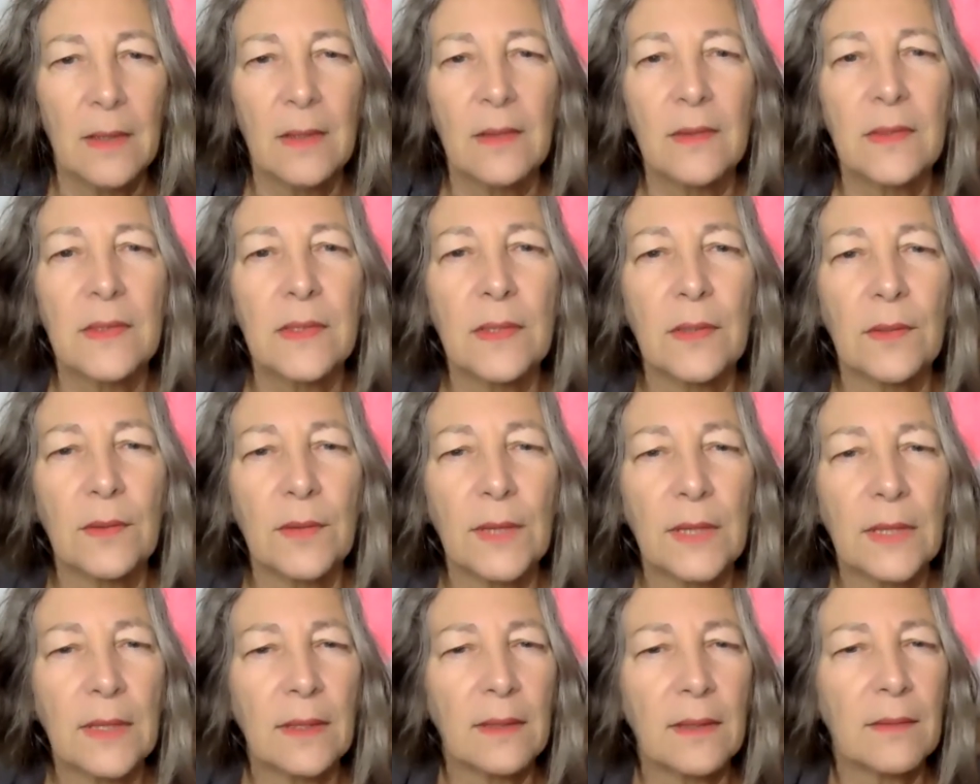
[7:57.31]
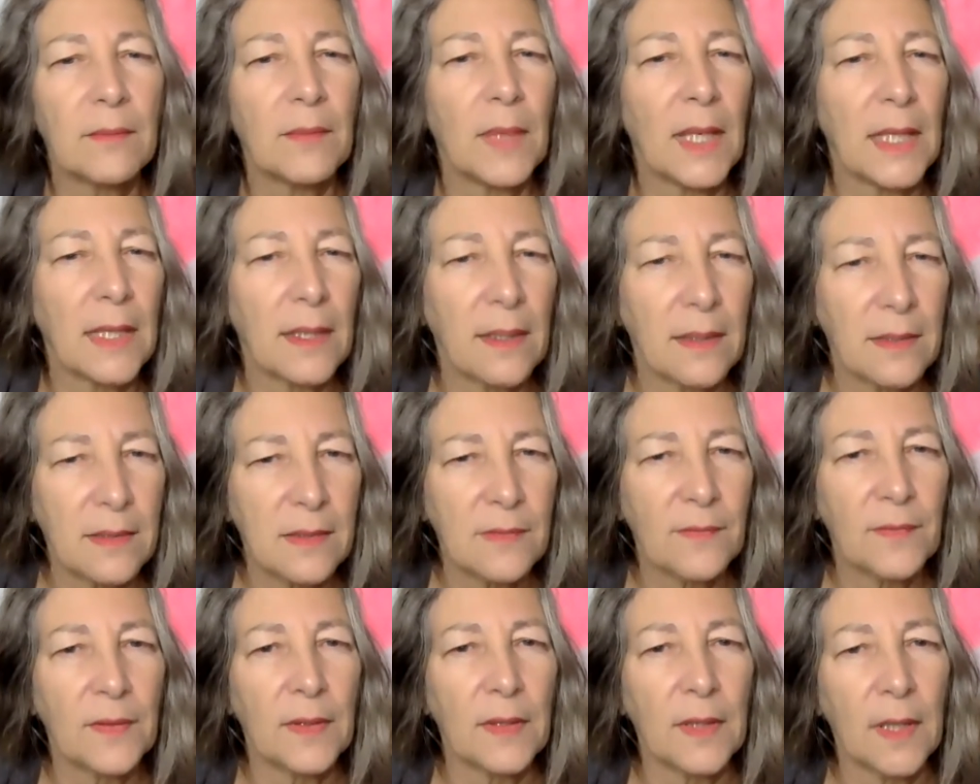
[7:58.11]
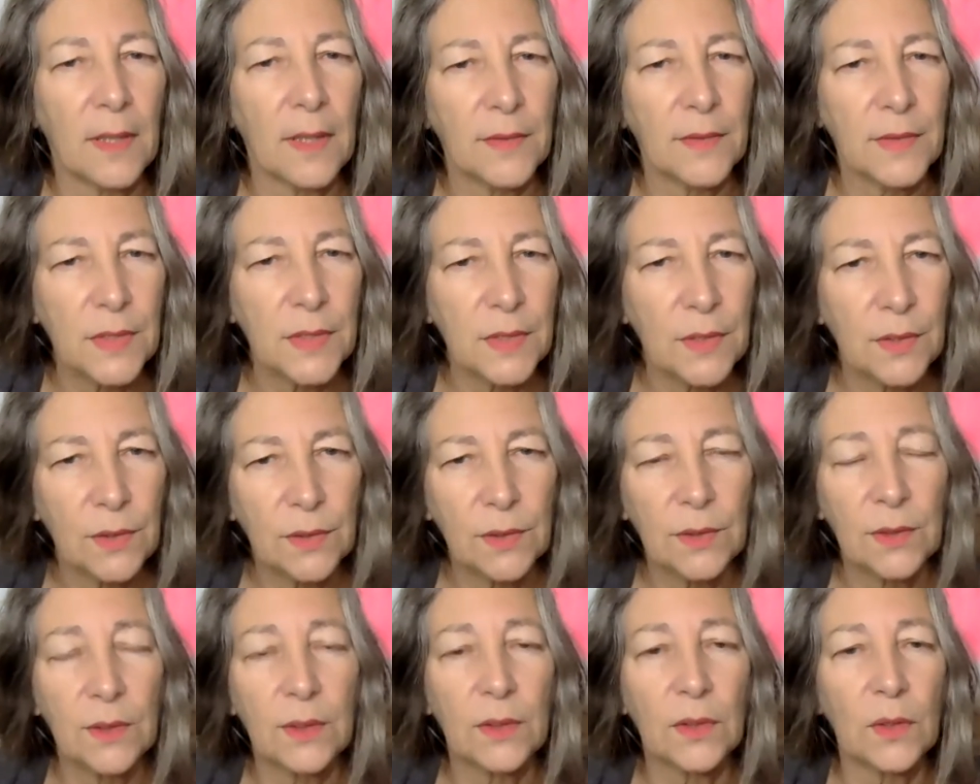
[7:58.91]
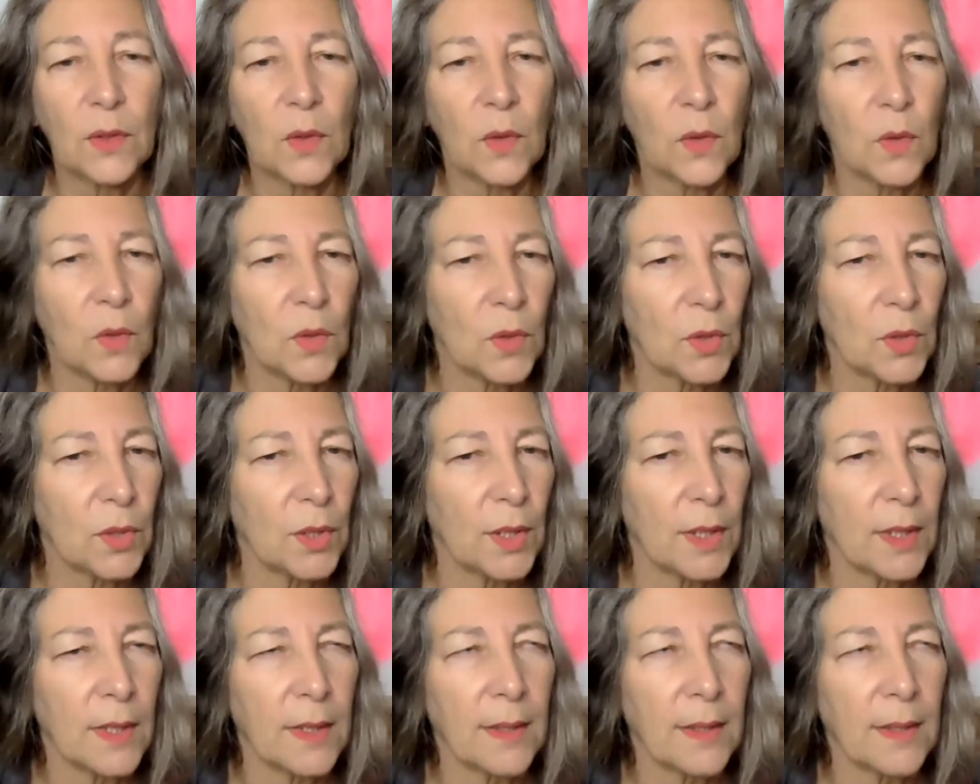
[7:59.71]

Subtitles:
So it could make us feel uncertain or